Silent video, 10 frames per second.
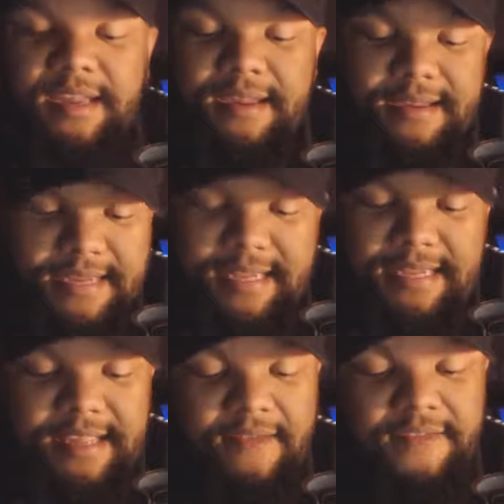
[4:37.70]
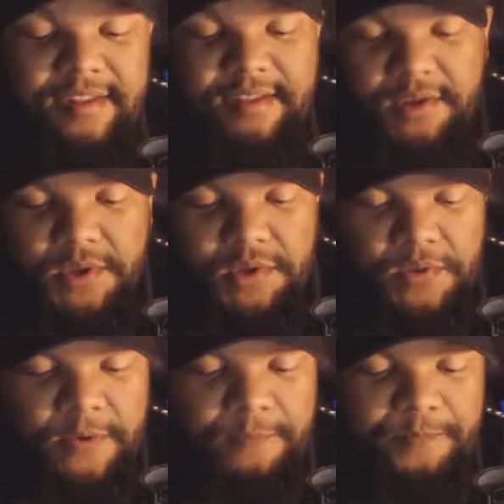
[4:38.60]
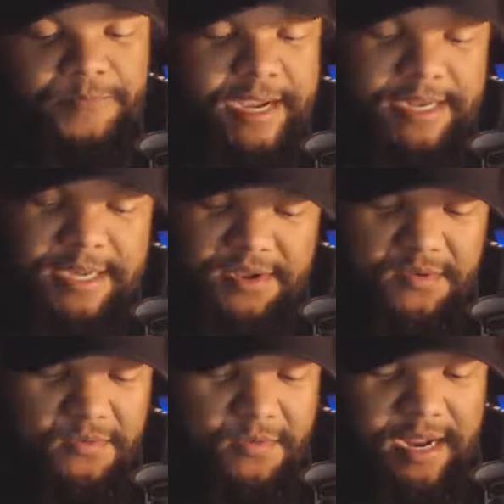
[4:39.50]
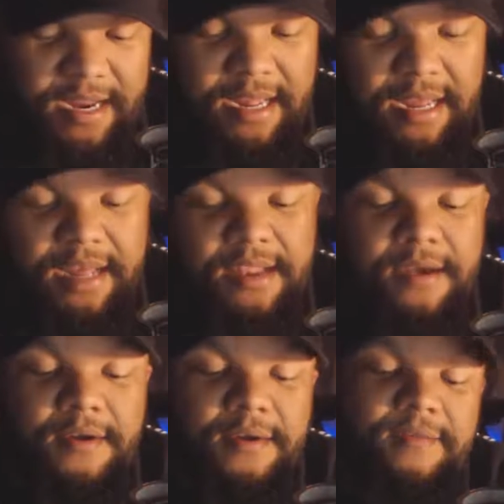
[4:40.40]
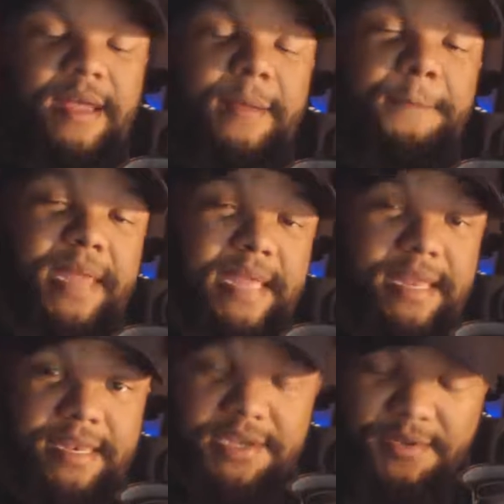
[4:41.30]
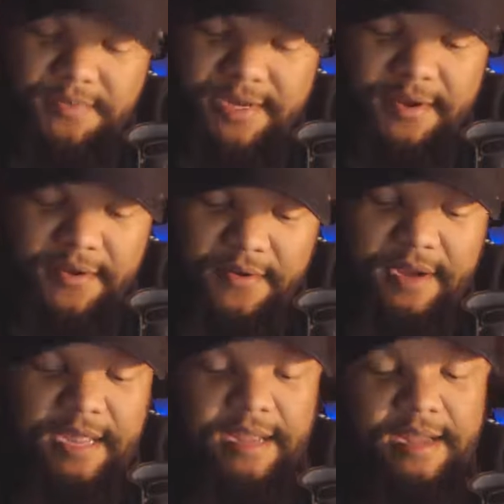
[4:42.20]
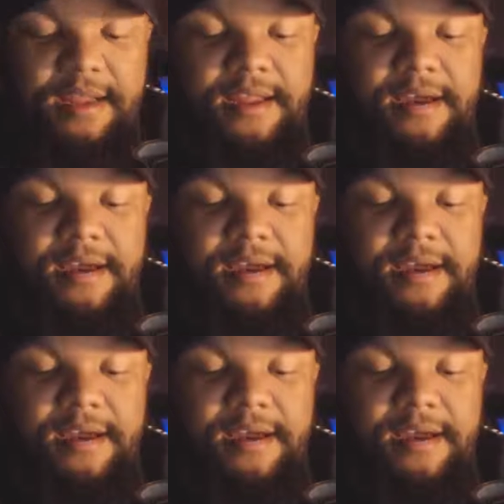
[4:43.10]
Good stuff as usual. AJ's great. So then we have Becky Lynch returning.